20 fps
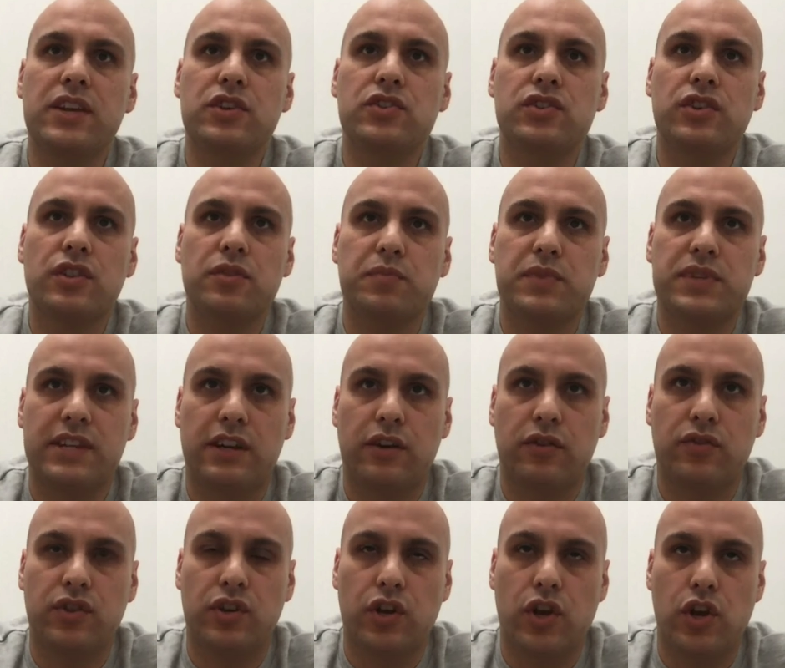sure the
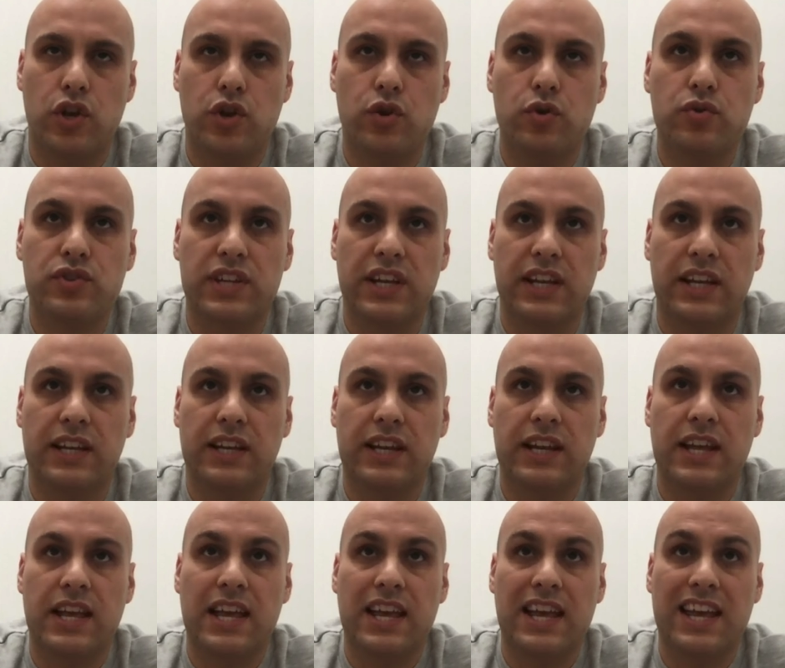material that you're using
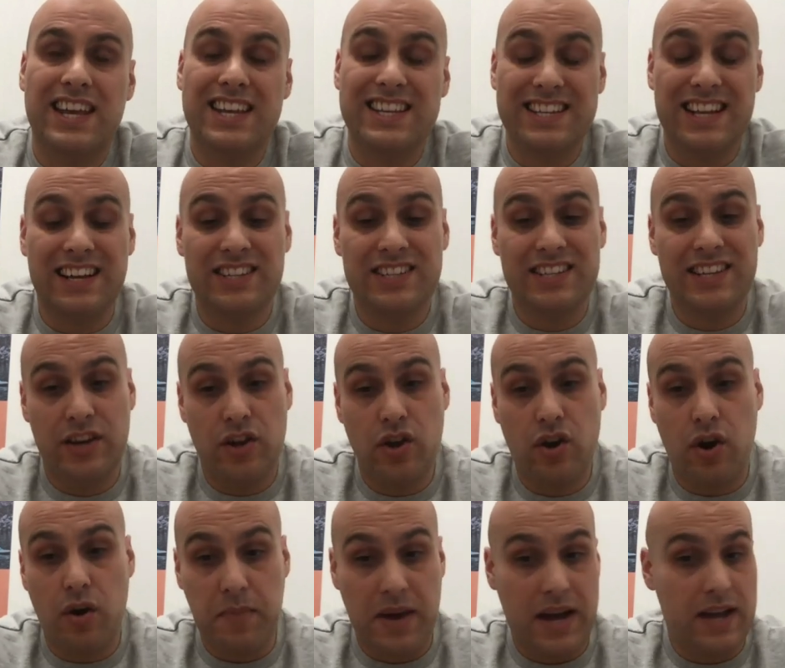is actually
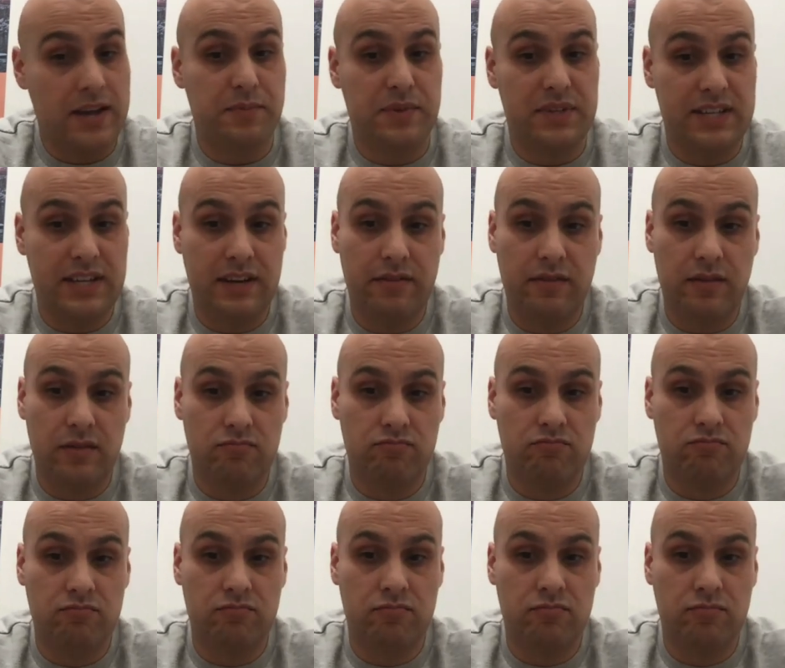not a bad material,
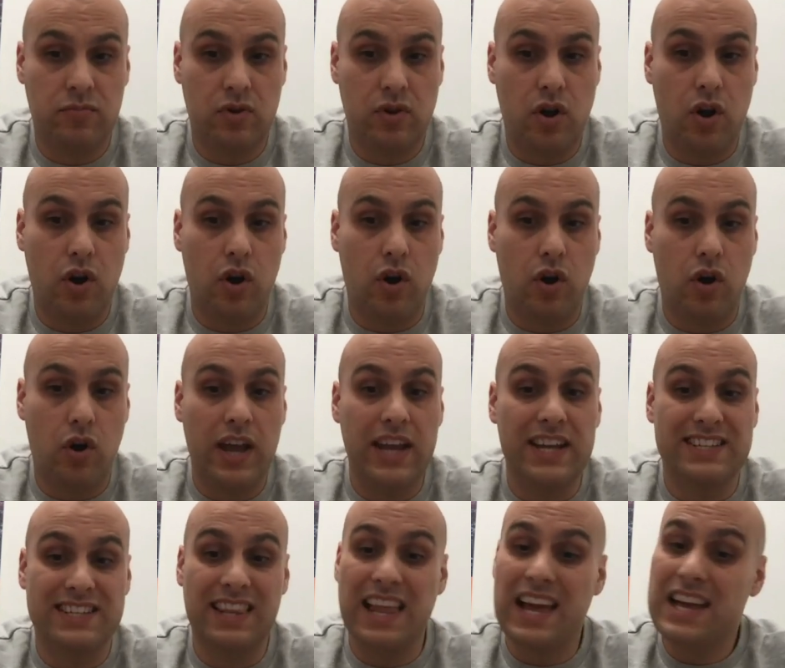or
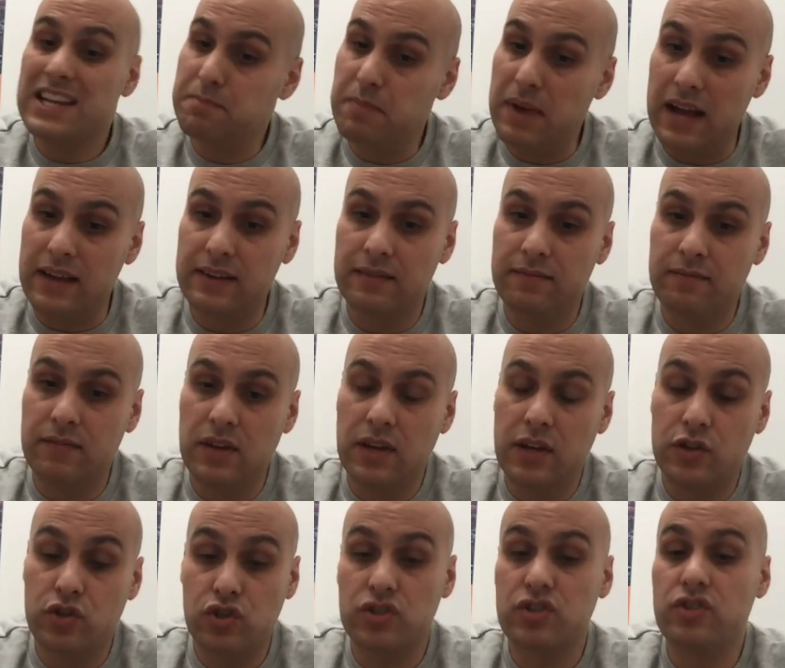it's less bad,
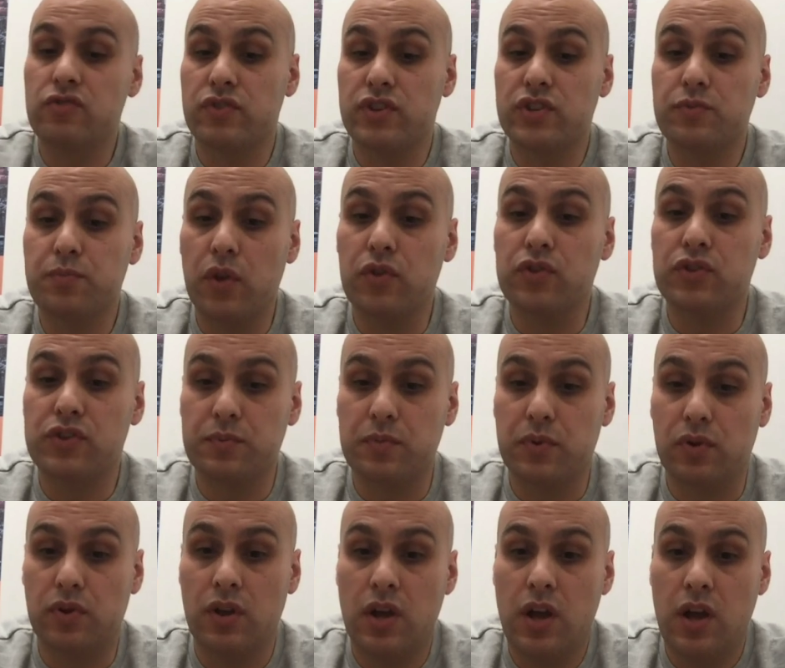just a
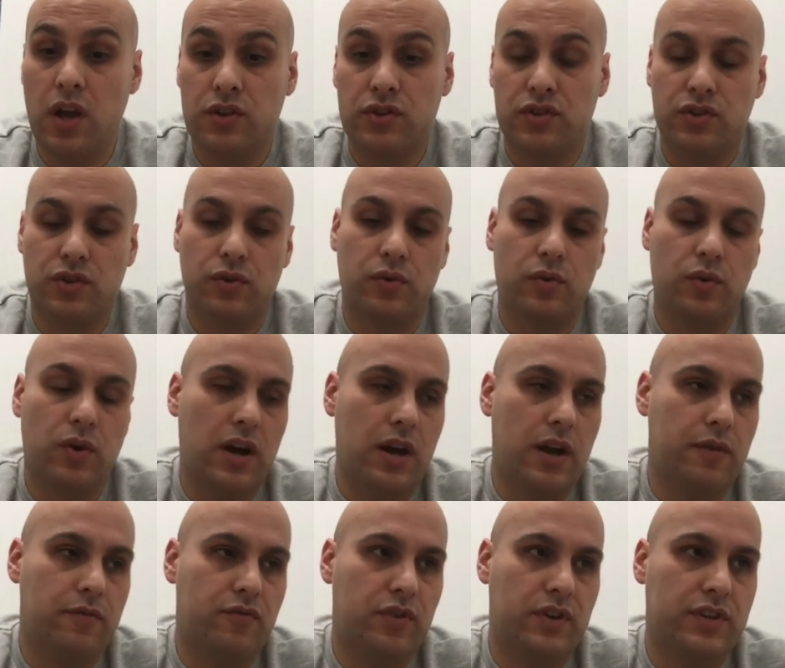responsible. So
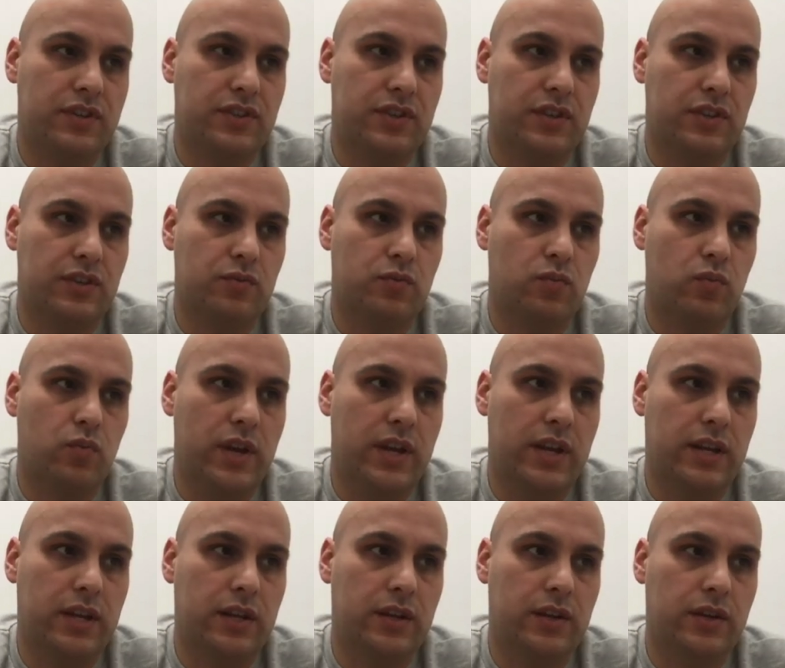for instance,
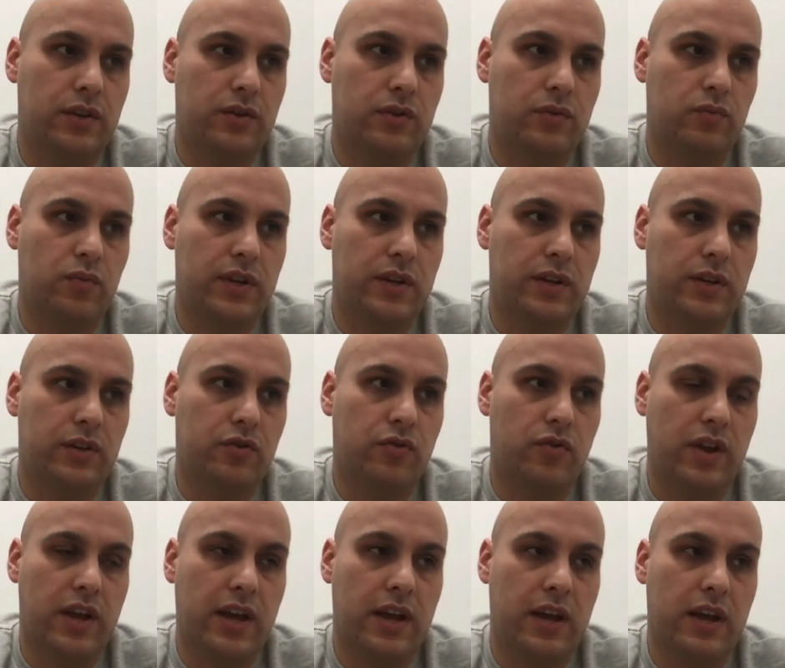we
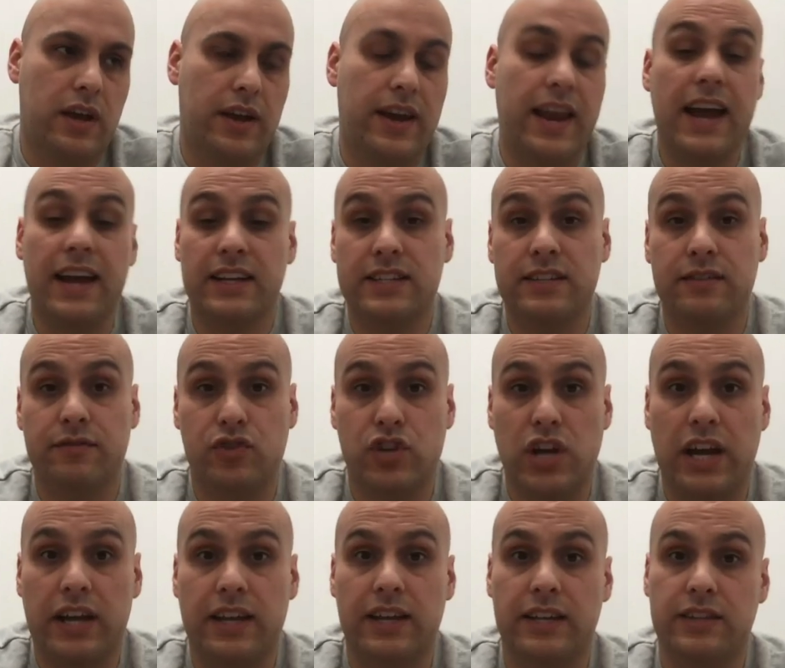create an active
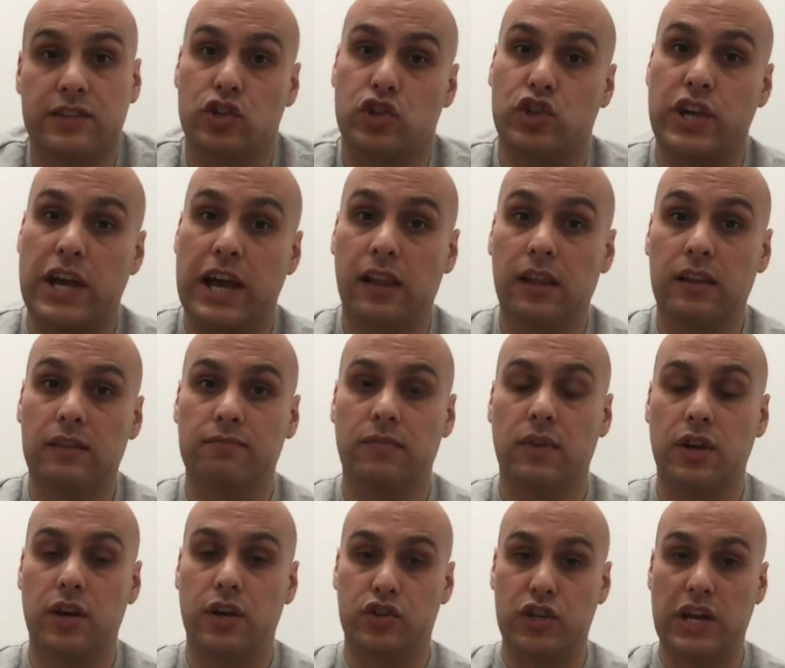jacket, it's a shell
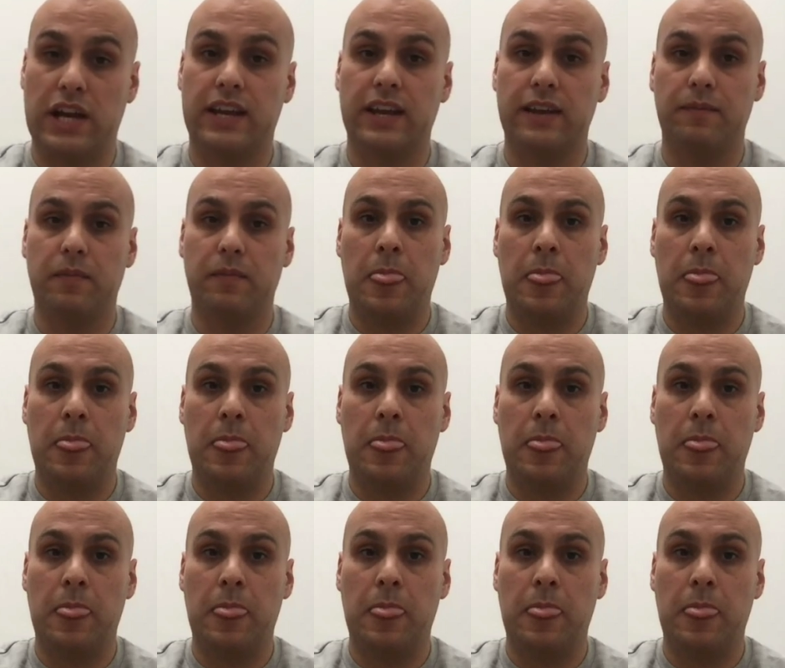jacket,